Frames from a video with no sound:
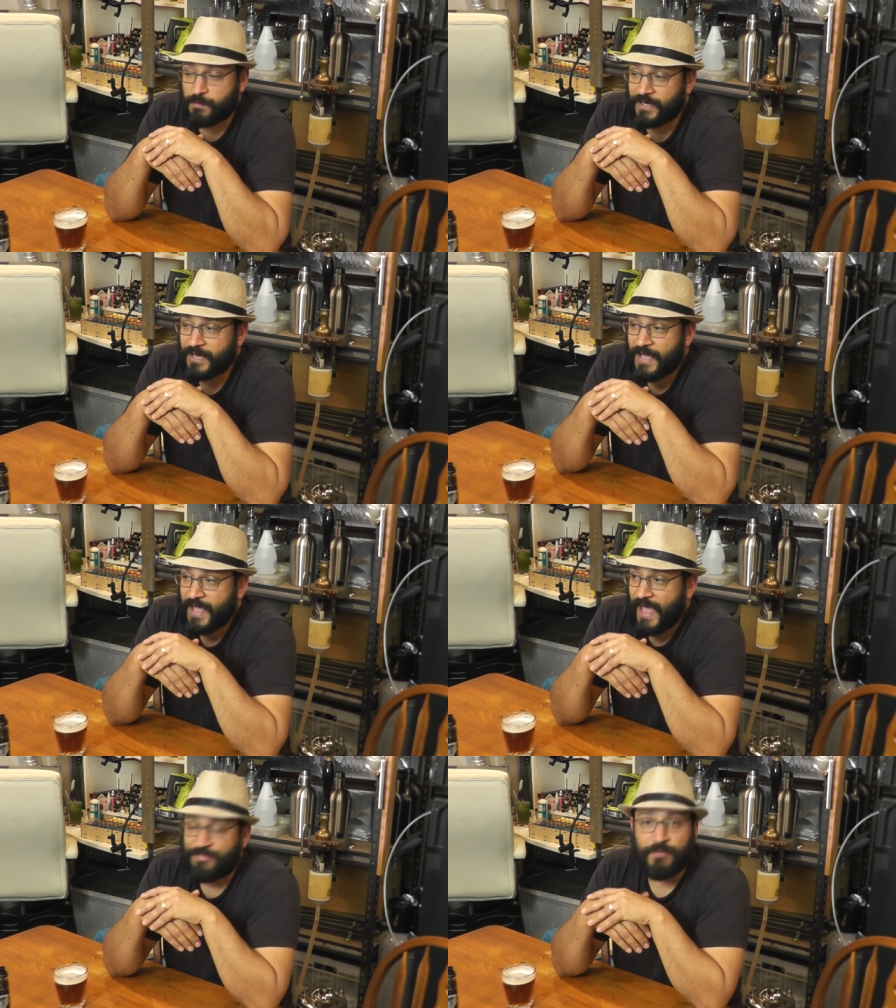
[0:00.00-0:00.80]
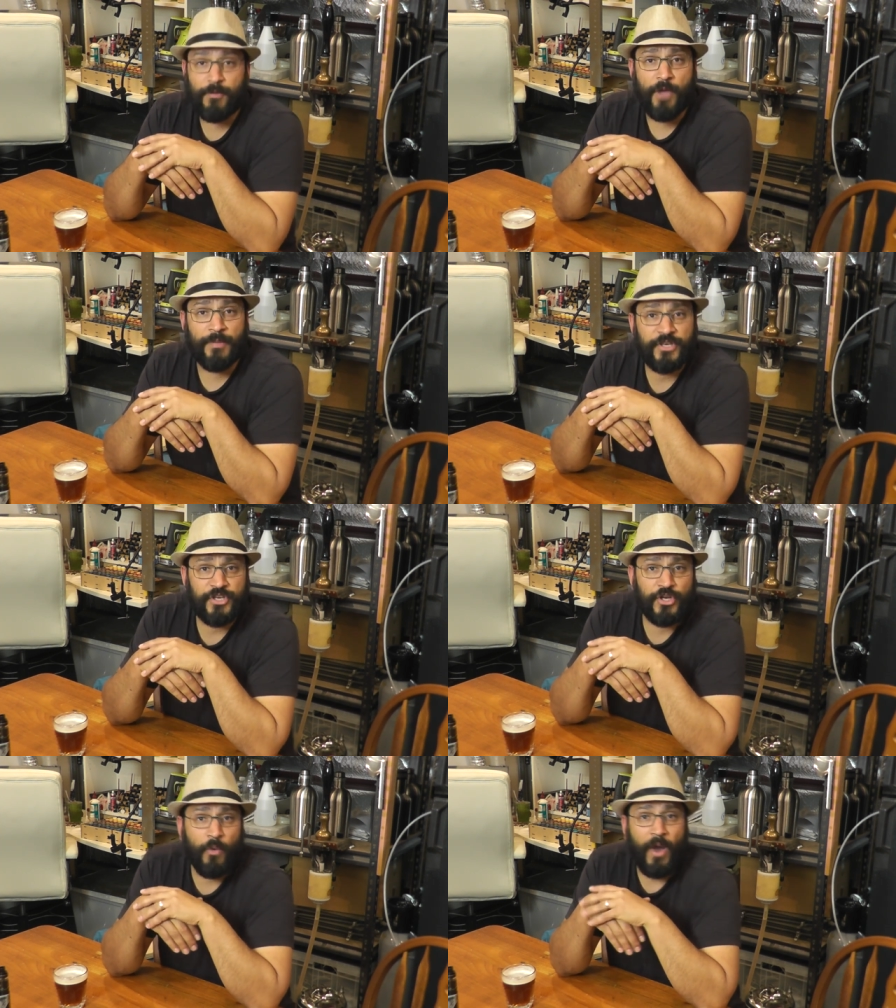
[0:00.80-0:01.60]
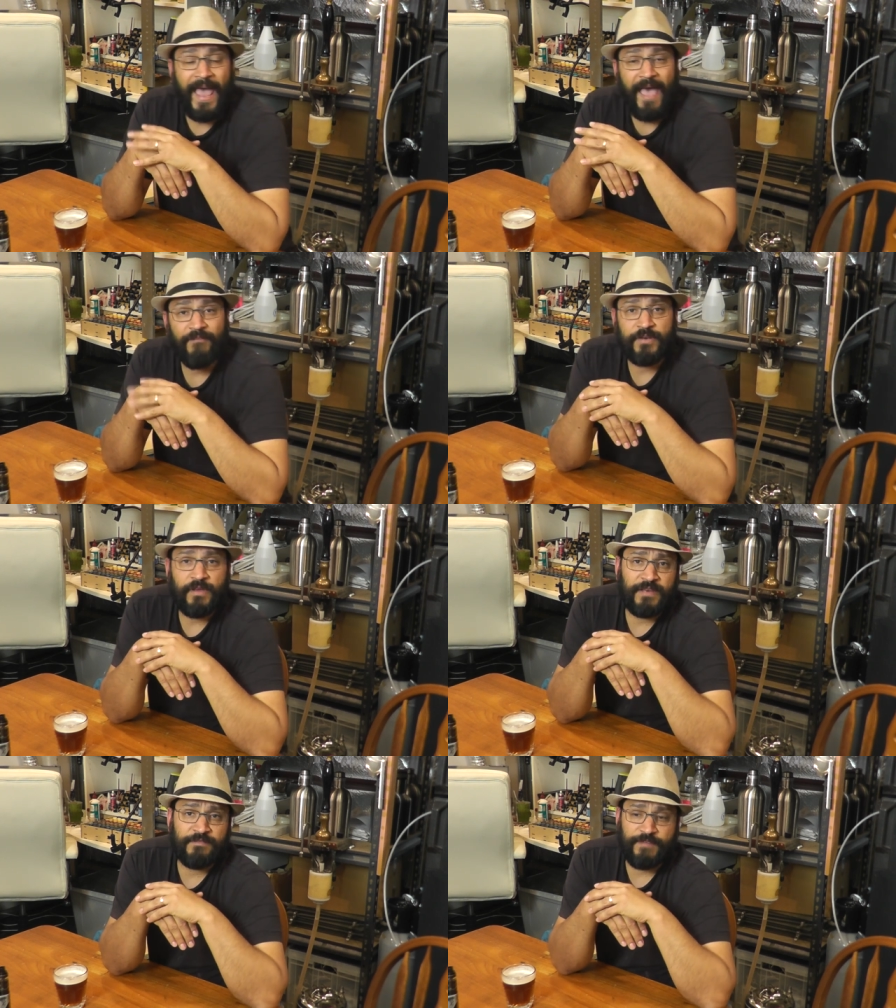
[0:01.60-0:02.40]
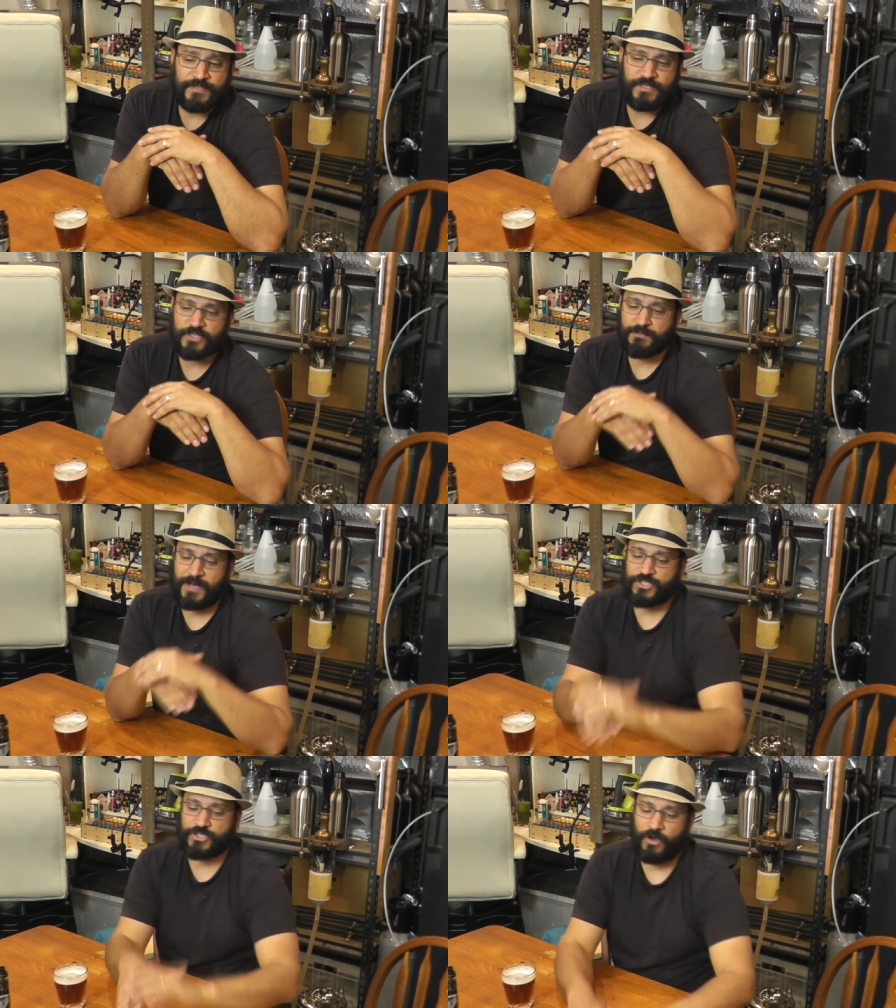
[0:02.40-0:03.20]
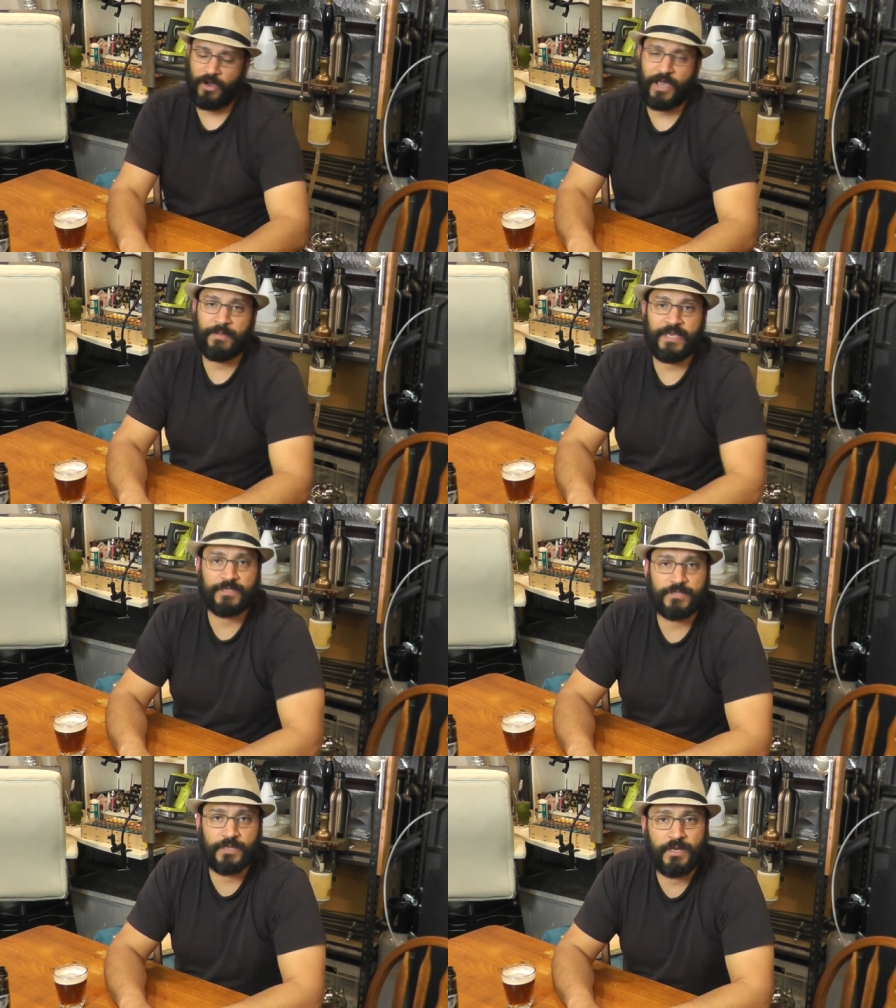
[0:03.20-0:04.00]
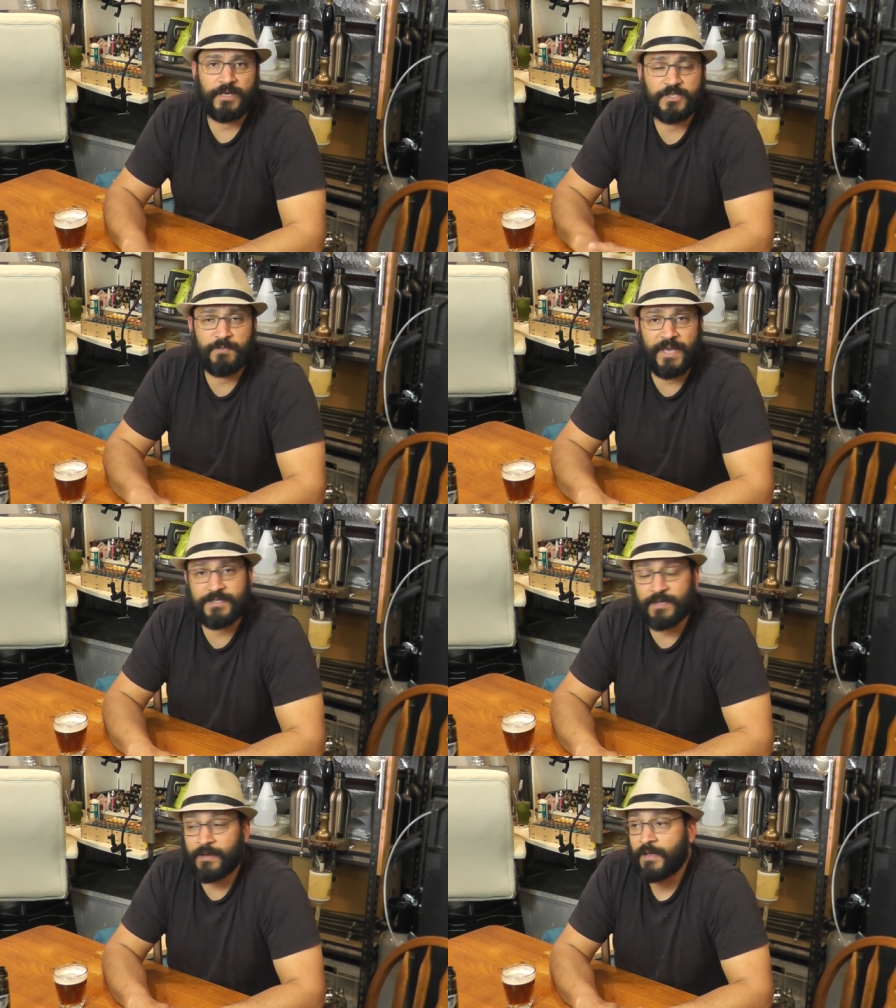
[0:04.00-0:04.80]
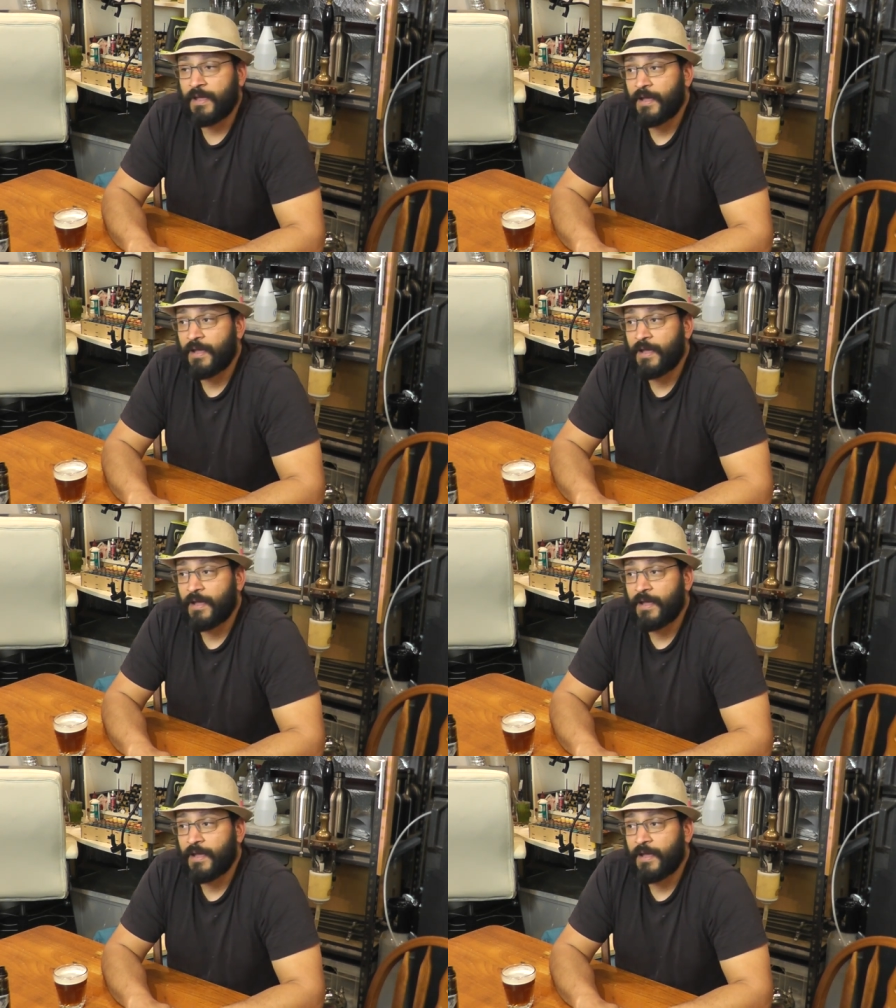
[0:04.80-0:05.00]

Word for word: But at the moment, you know, I haven't invested as much time into uh, Spectre,